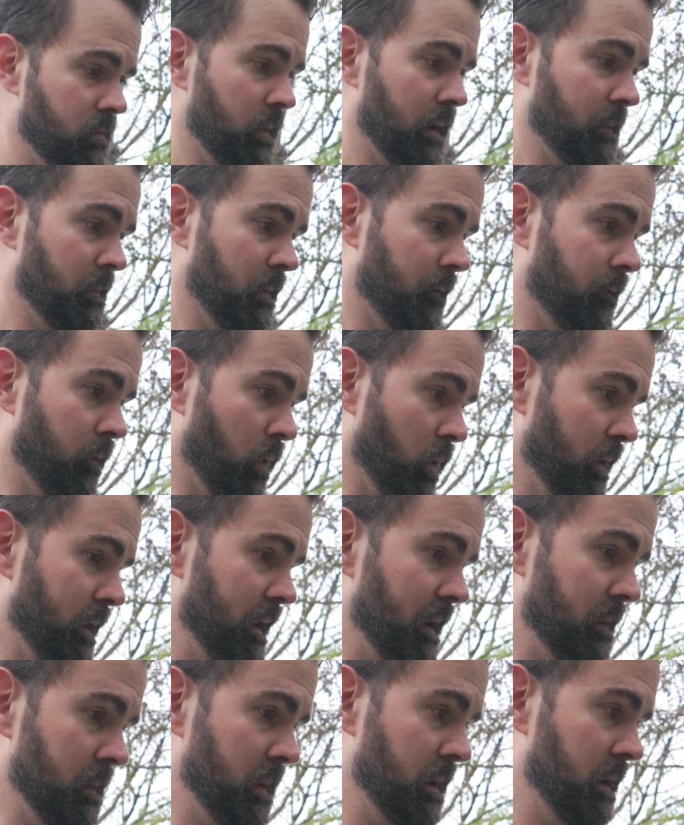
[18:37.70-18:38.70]
right before
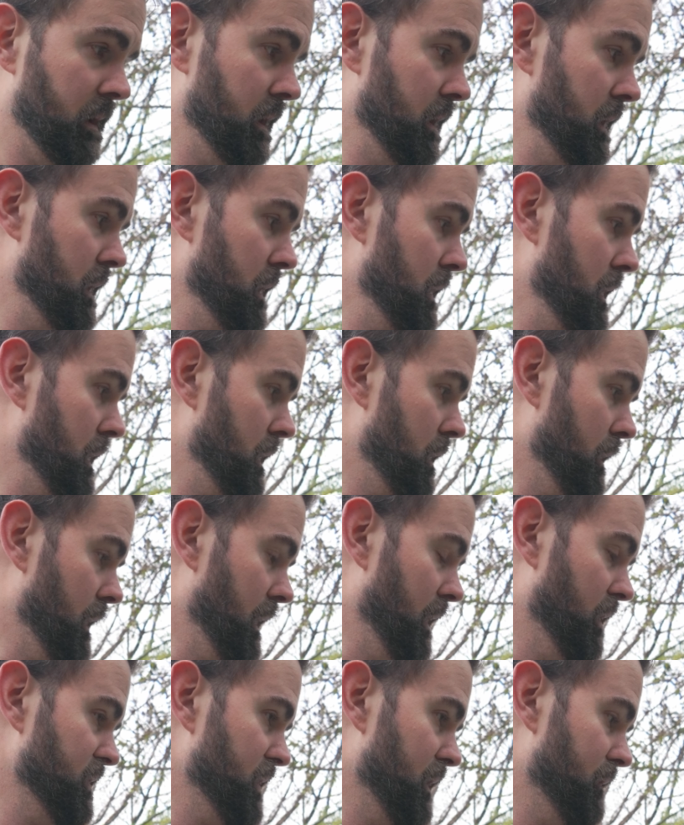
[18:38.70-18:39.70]
them.
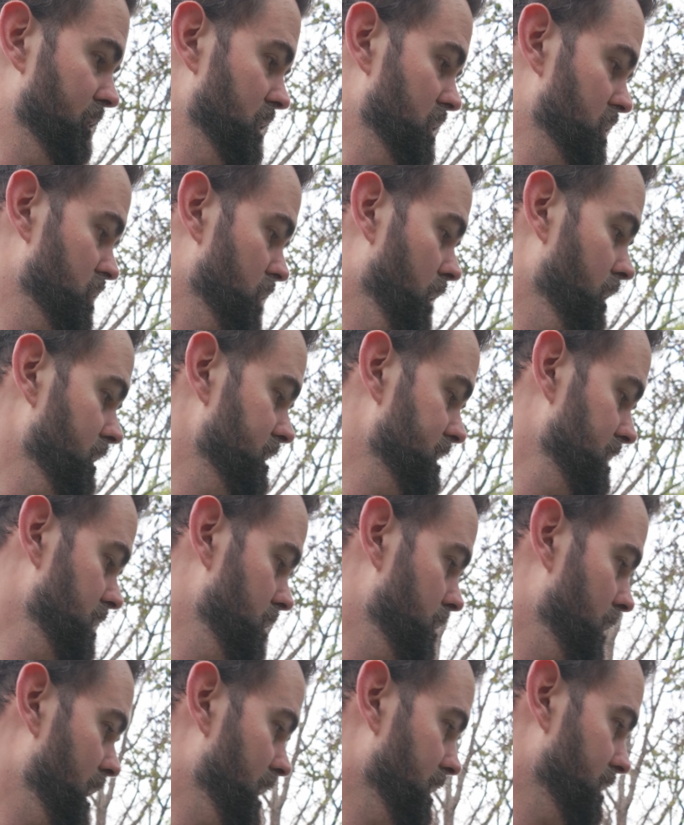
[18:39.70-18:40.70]
I also have this trellis in the
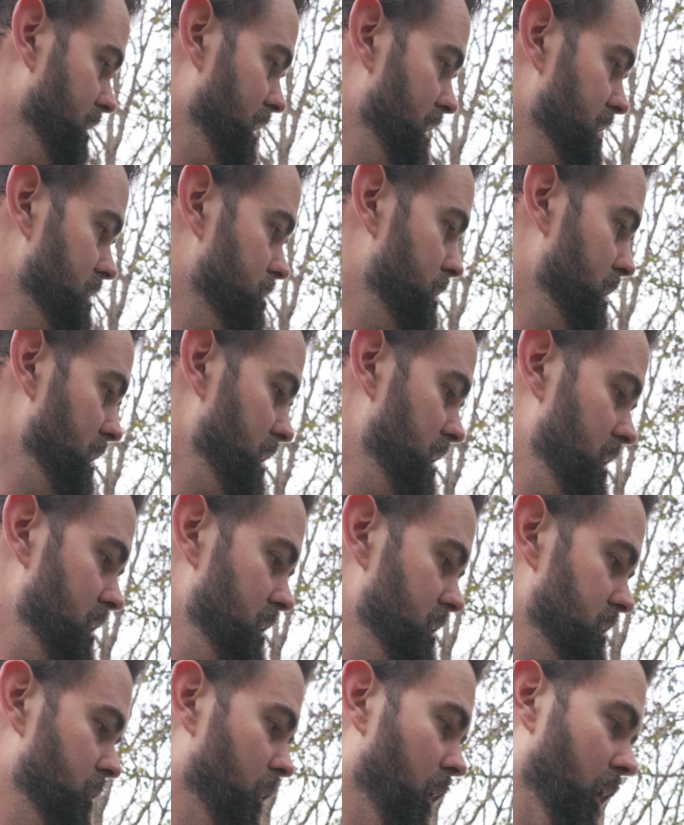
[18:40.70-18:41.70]
back that has
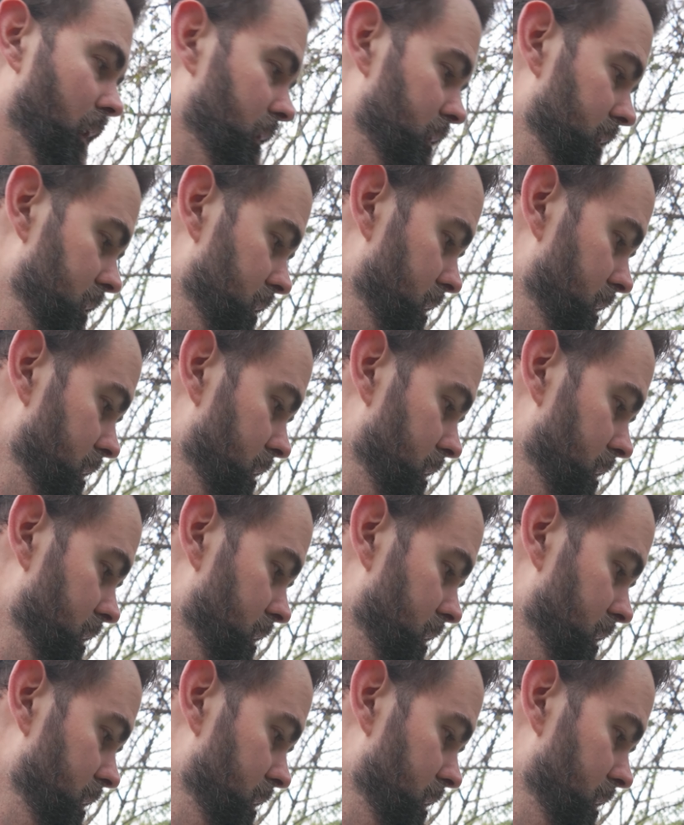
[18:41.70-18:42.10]
peas, but